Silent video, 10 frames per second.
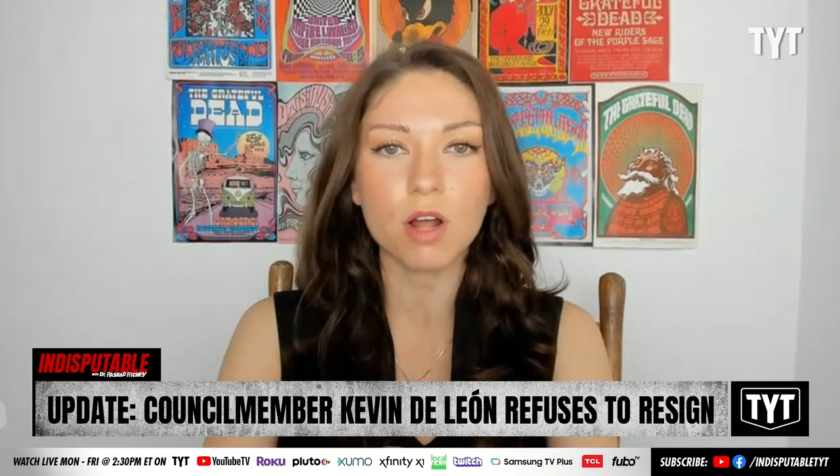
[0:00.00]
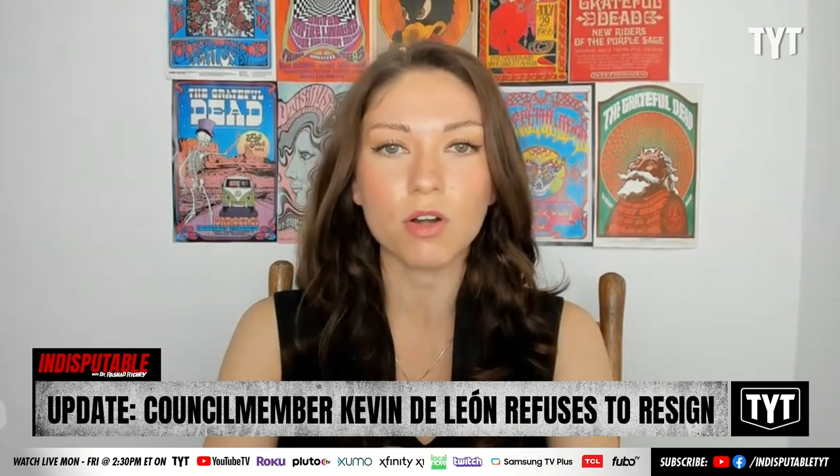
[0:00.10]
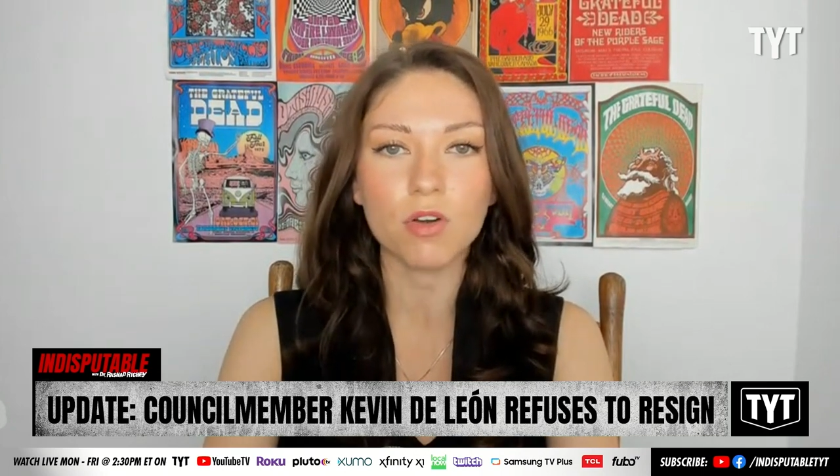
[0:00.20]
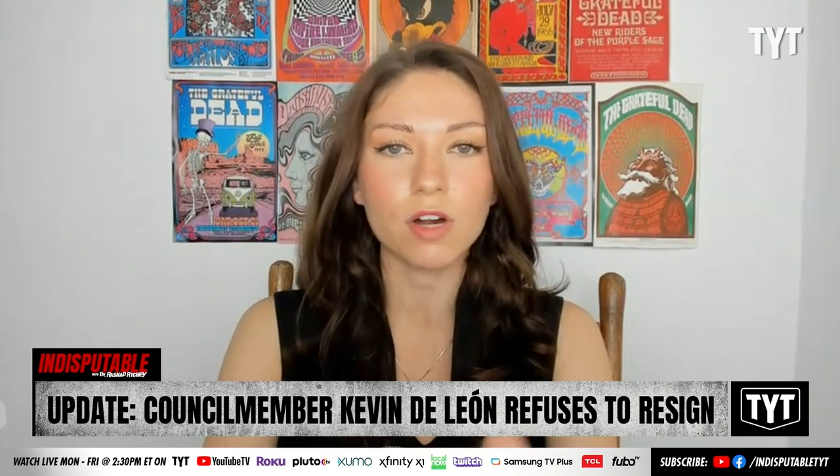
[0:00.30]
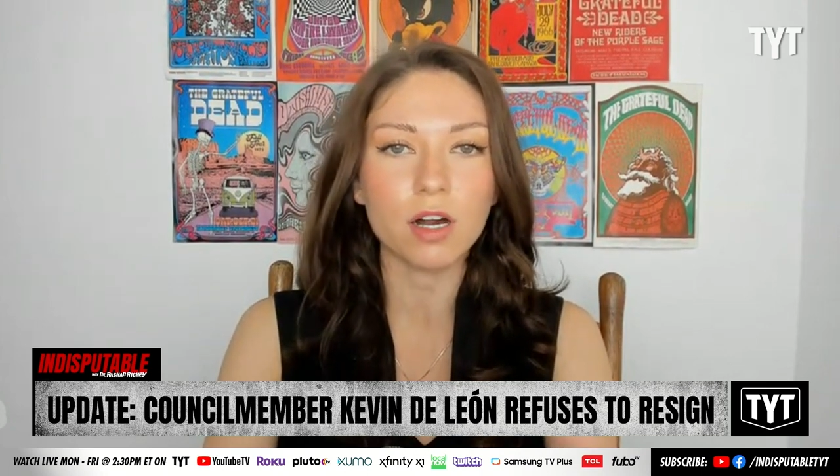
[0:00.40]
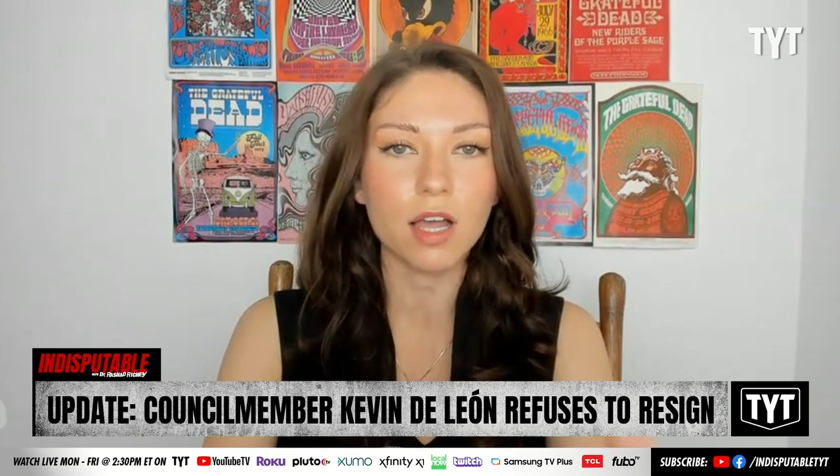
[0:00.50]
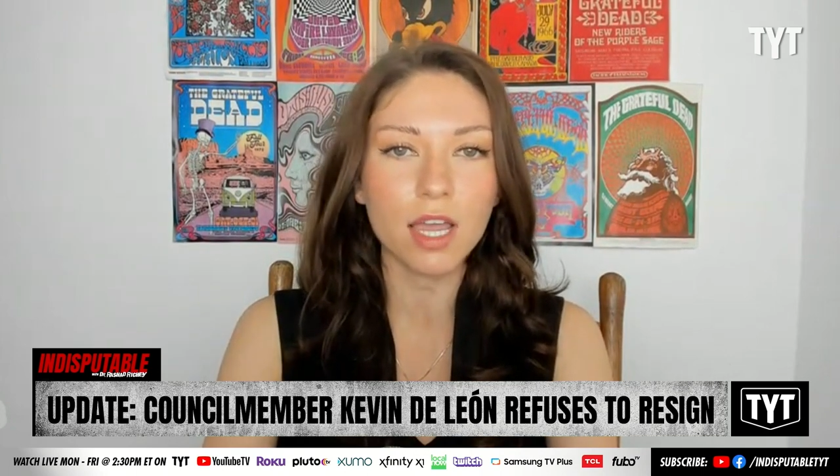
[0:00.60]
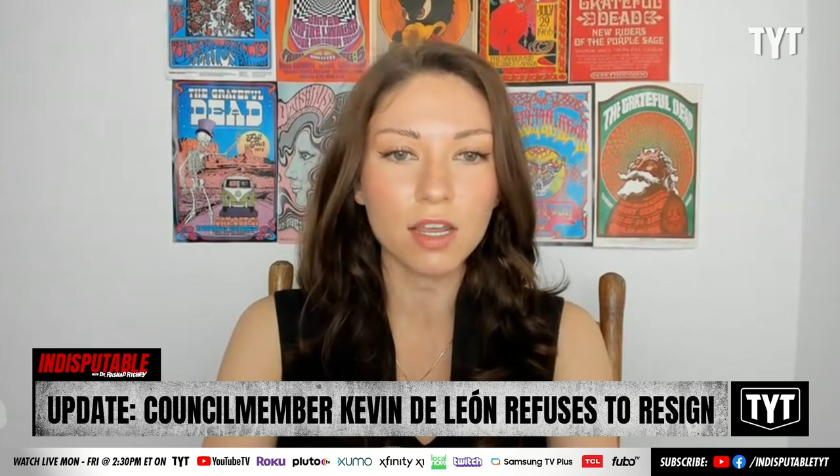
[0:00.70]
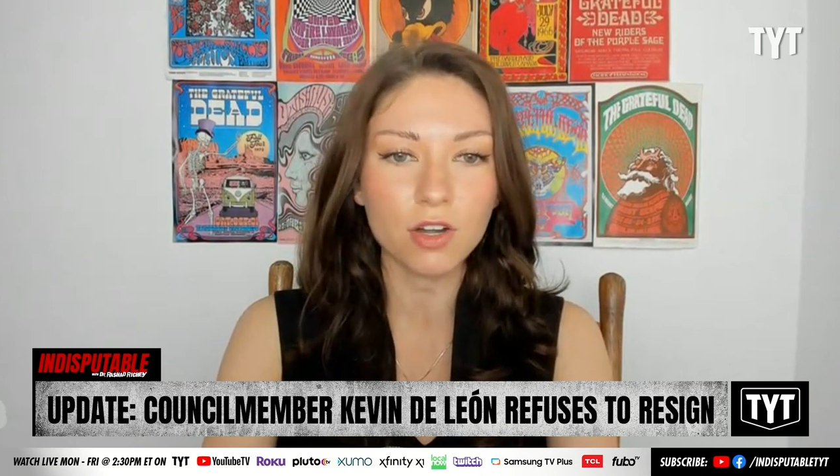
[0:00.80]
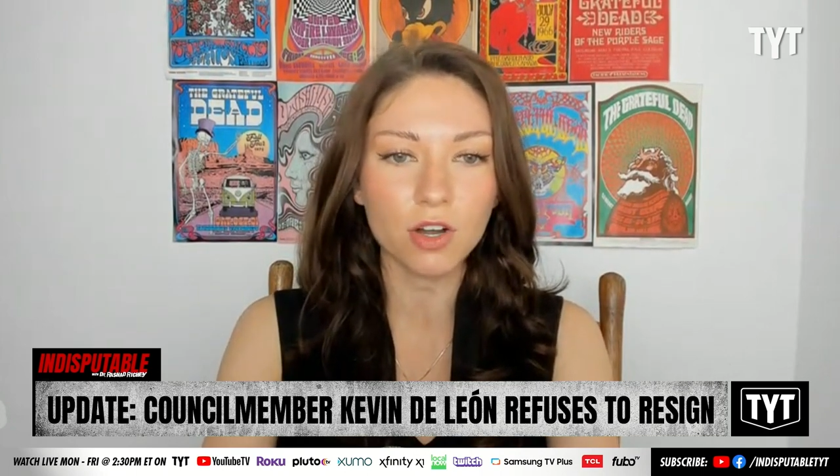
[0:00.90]
Ron Herrera
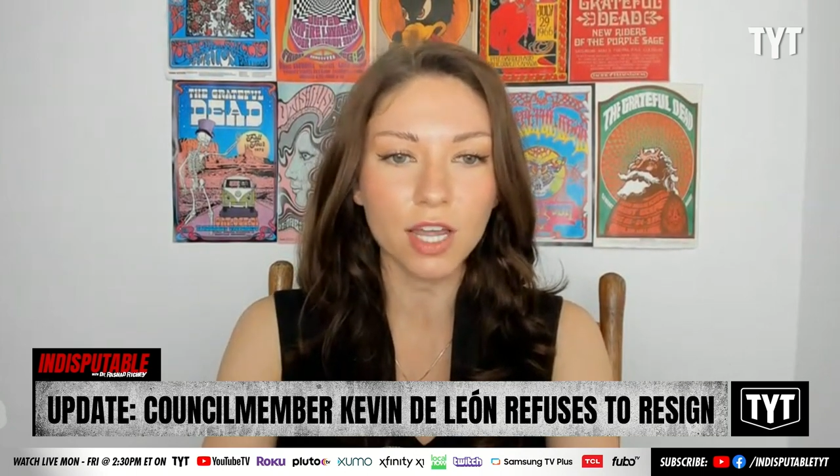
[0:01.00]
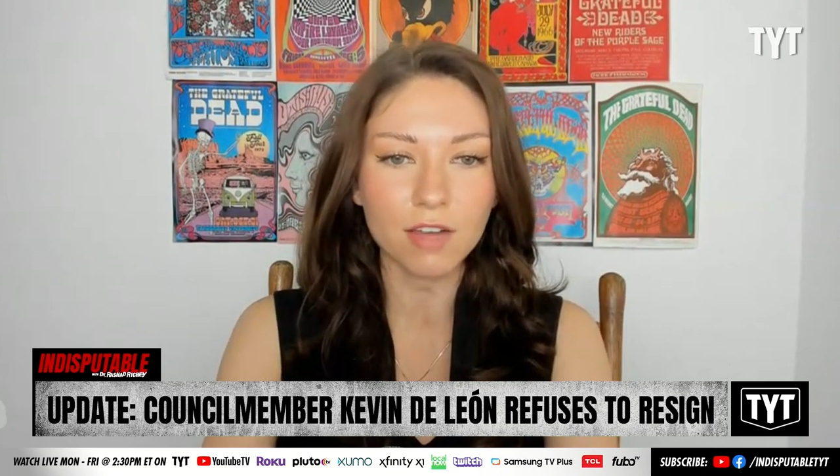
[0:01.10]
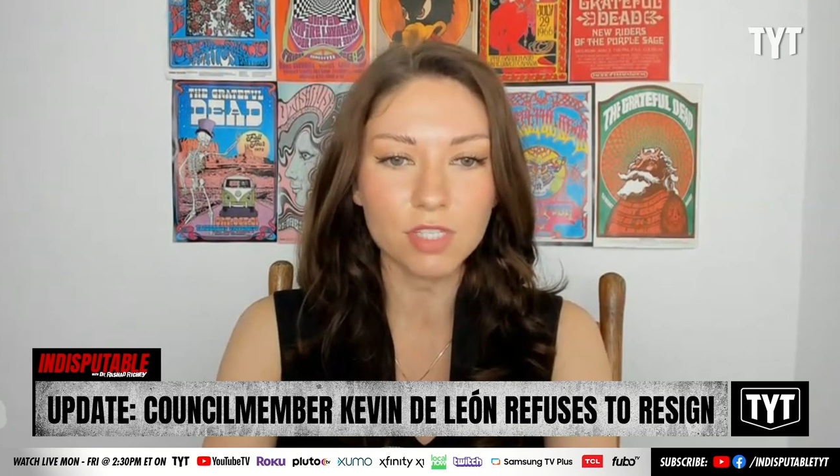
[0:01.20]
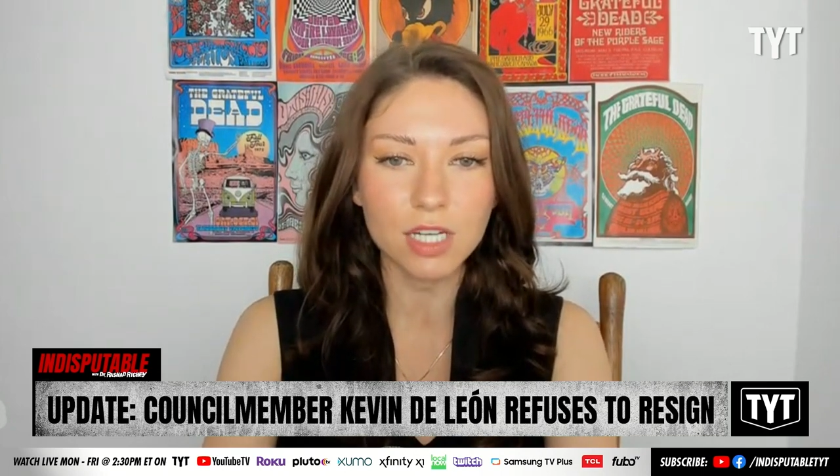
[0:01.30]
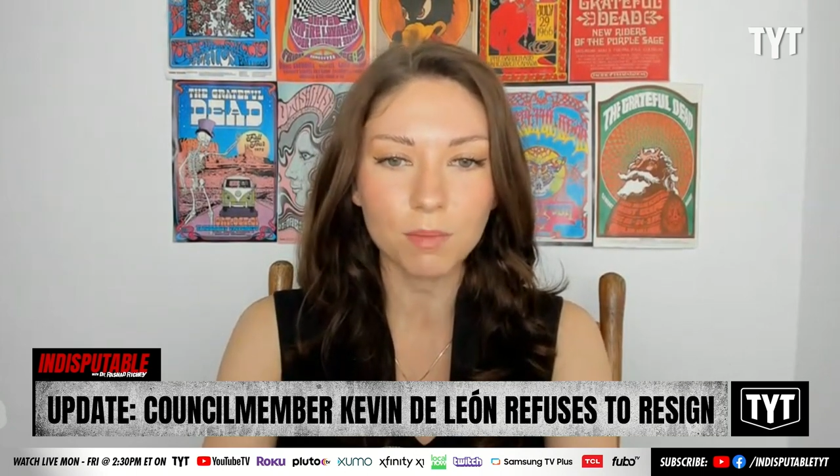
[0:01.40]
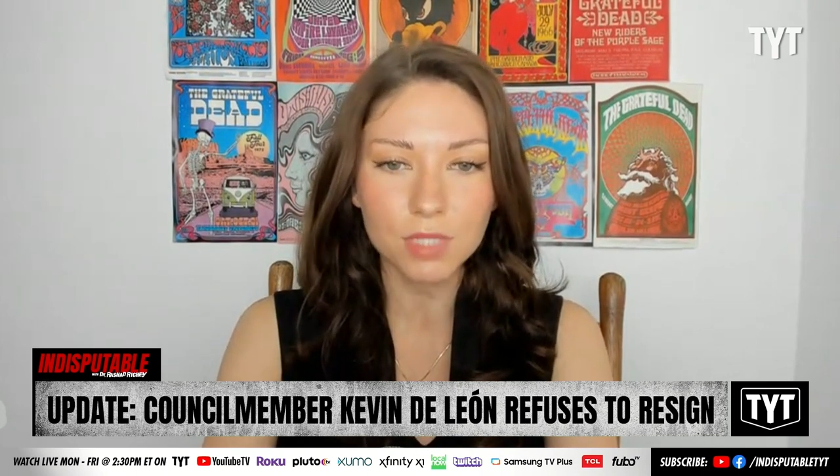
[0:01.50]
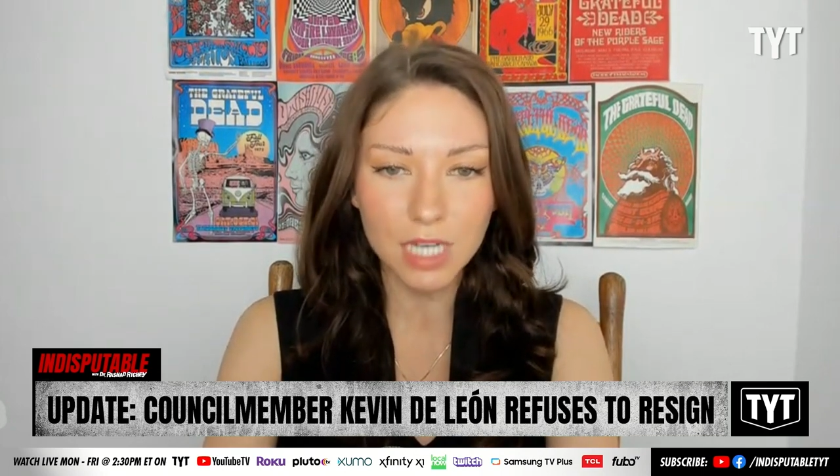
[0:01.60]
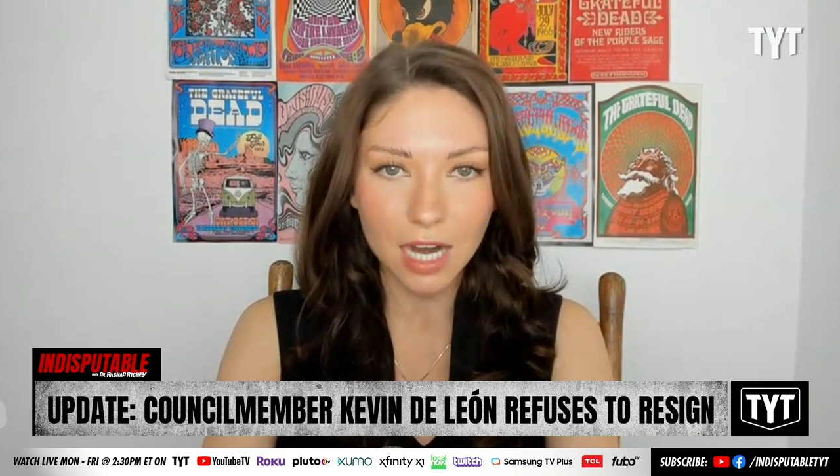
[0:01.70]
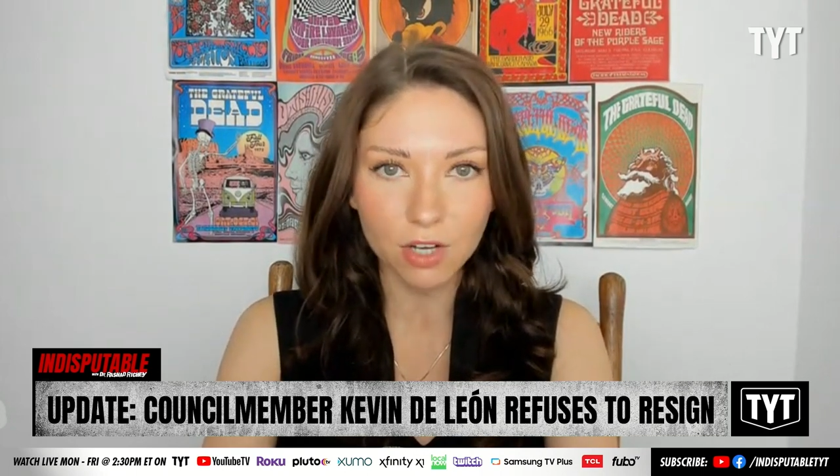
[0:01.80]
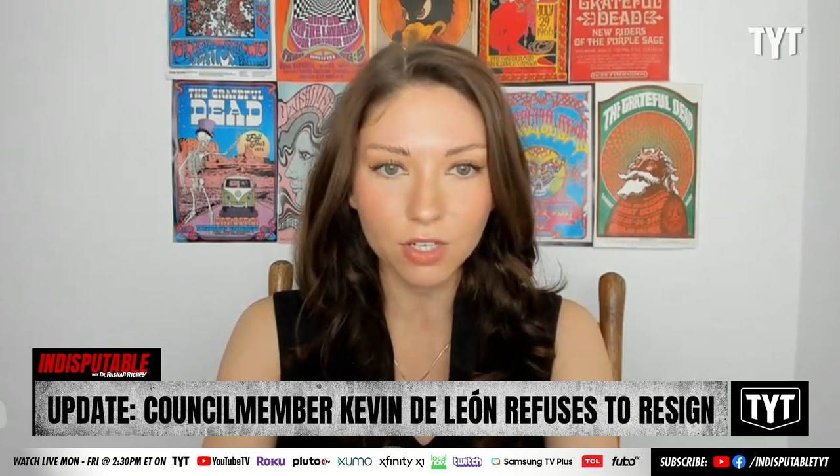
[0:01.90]
and Nury have stepped
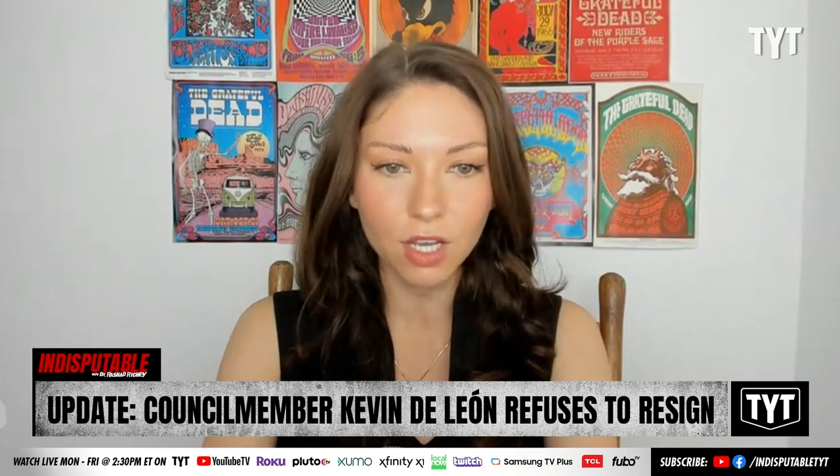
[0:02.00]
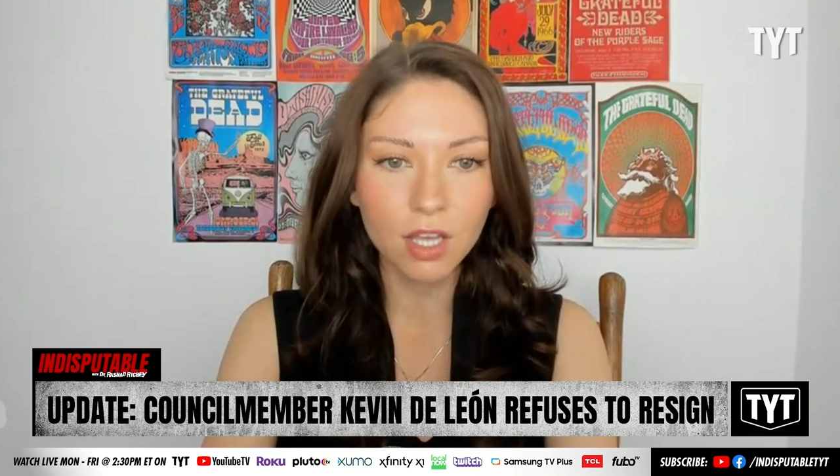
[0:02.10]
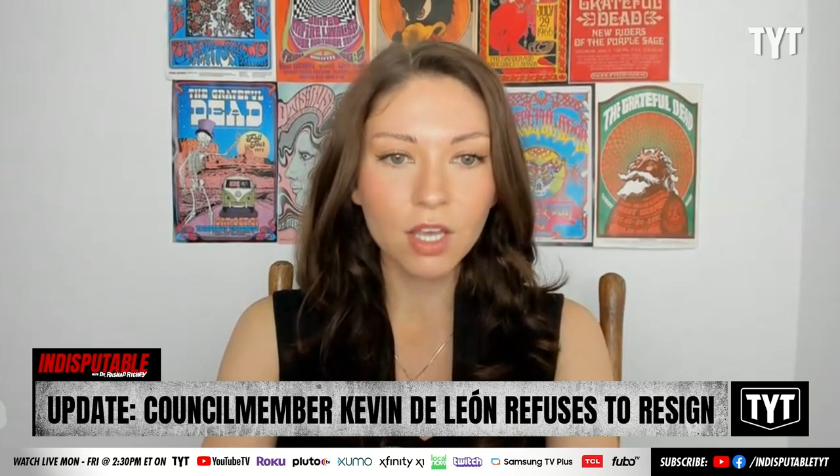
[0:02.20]
down.